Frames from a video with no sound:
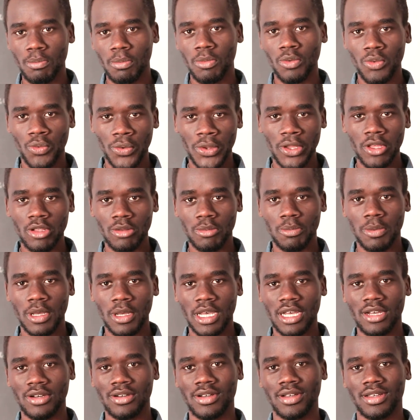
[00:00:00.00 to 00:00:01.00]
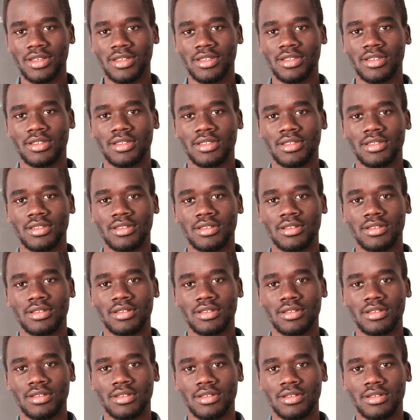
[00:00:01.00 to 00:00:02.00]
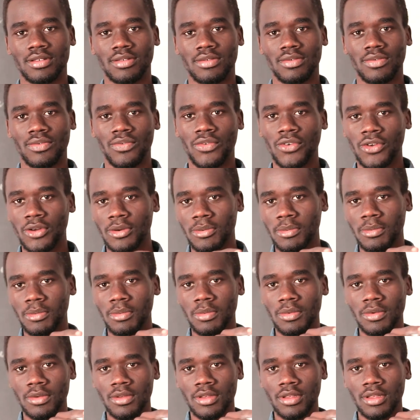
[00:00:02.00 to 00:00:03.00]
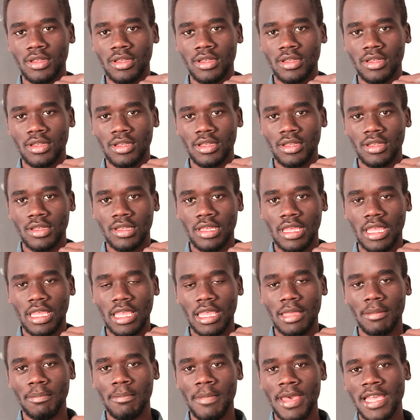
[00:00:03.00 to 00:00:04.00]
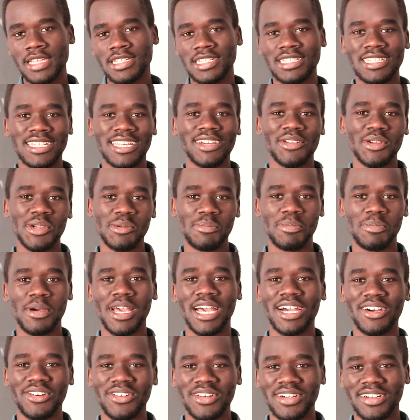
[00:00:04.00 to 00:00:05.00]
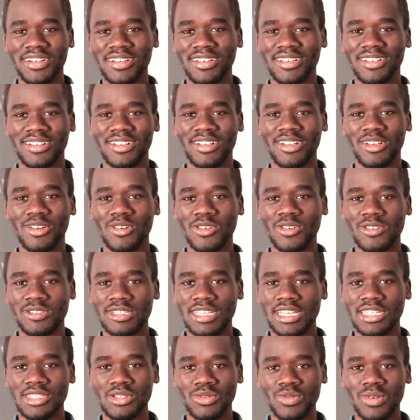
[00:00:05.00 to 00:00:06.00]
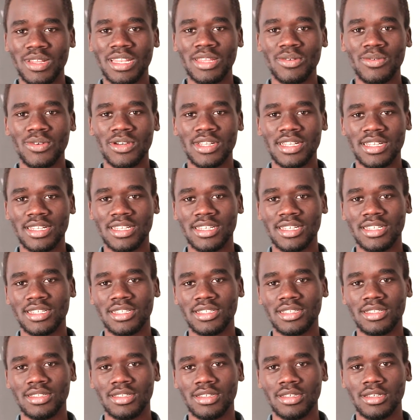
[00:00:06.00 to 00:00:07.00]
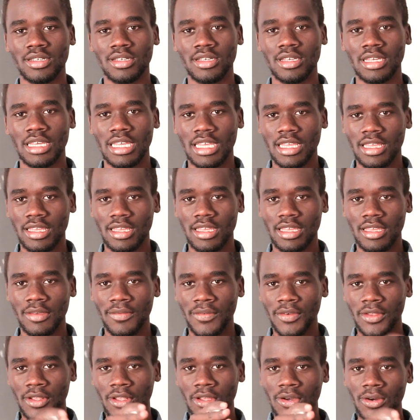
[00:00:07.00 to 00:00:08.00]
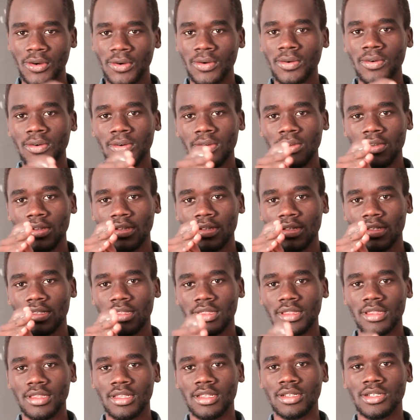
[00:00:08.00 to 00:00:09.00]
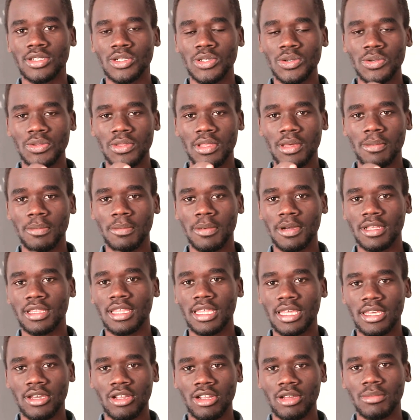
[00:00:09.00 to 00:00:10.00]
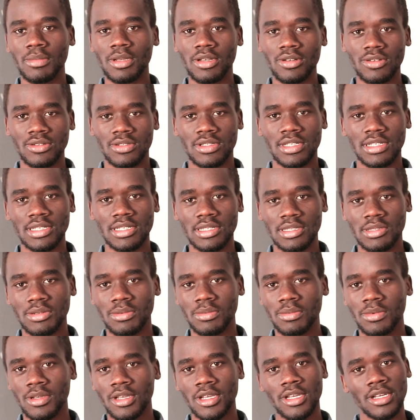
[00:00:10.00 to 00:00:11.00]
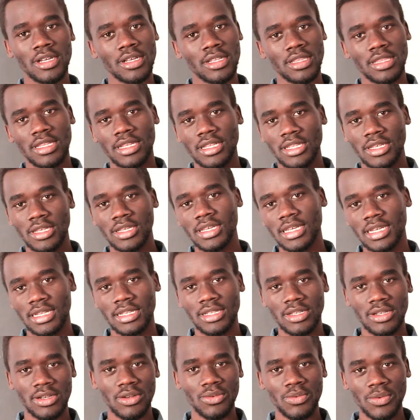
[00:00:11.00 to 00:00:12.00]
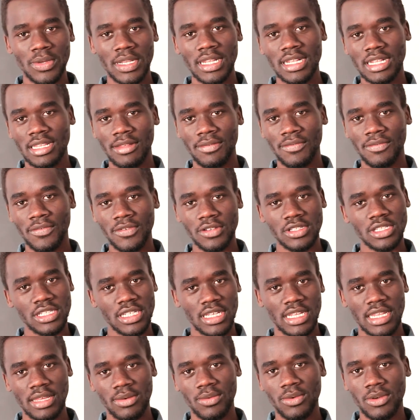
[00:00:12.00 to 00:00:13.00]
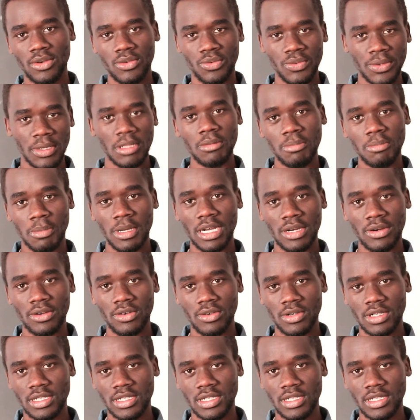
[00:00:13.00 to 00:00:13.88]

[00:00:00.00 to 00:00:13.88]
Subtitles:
real power from imaginary power, because that's really what it is. If you know the truth about the economical system, then you're really differentiating what real power